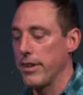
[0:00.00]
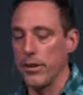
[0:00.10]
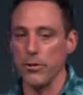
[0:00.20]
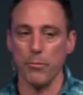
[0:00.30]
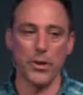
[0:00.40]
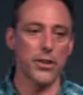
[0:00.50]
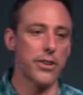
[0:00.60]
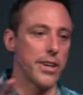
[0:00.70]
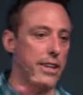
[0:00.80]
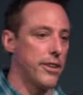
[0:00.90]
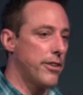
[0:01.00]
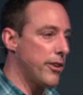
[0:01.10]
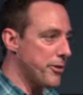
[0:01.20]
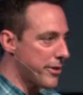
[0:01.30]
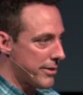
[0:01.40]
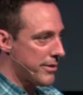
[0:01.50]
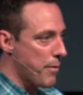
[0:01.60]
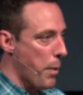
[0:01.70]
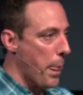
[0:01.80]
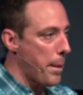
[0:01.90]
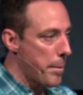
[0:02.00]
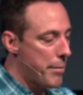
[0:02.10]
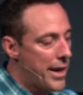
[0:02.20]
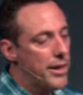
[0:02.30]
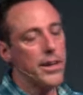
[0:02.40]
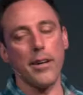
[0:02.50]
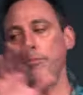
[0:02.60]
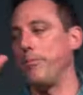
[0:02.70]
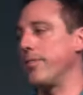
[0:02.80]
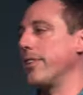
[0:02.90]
He was a murderer and an adulterer. Back up.